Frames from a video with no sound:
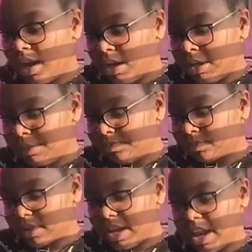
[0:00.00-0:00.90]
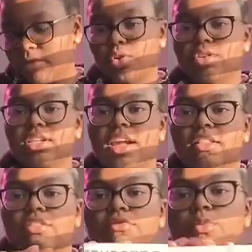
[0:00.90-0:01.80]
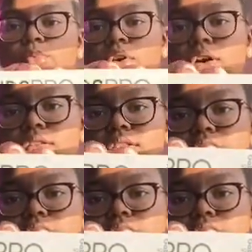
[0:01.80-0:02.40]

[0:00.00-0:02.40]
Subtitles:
And of course, she got them from Ross,